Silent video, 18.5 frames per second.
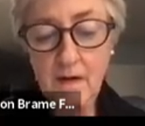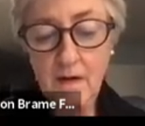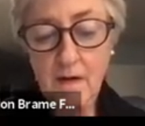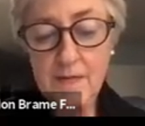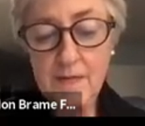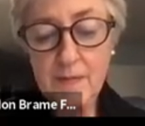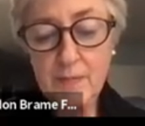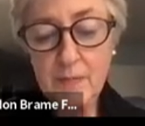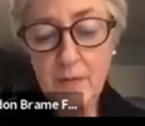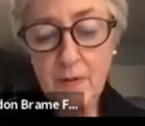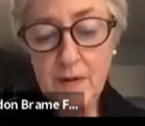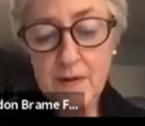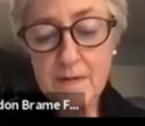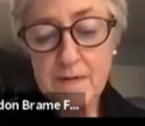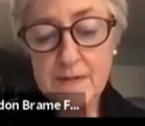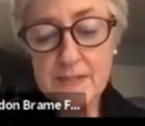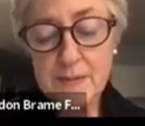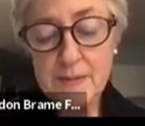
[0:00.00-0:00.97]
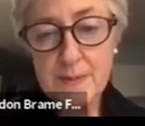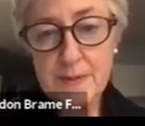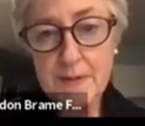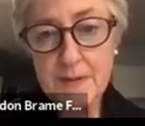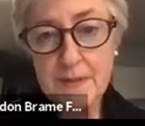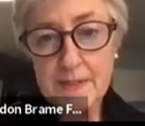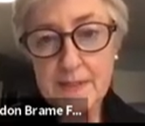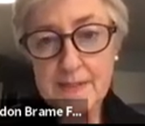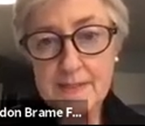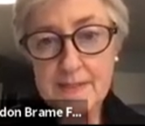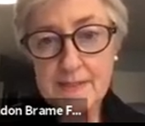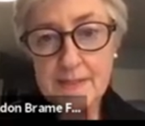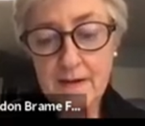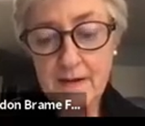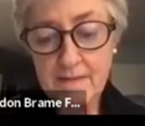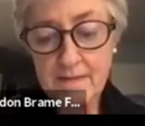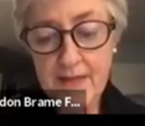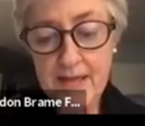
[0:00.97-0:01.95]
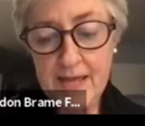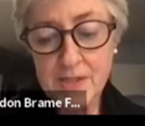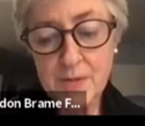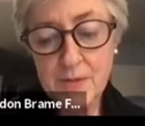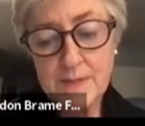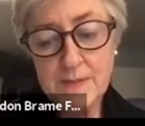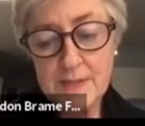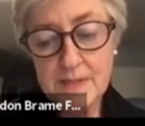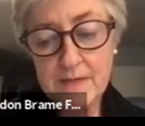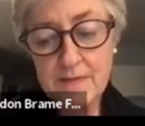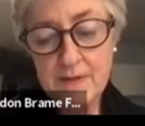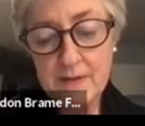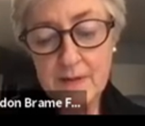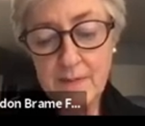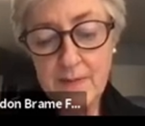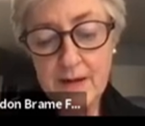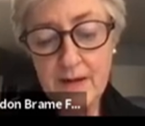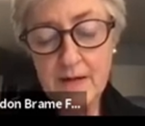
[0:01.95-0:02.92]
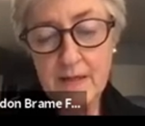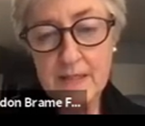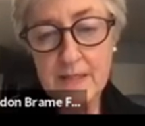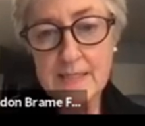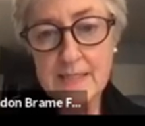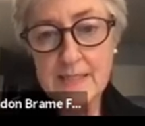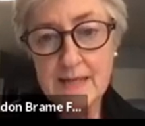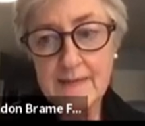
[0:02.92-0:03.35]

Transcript: on the broader experience of Asian Pacific Americans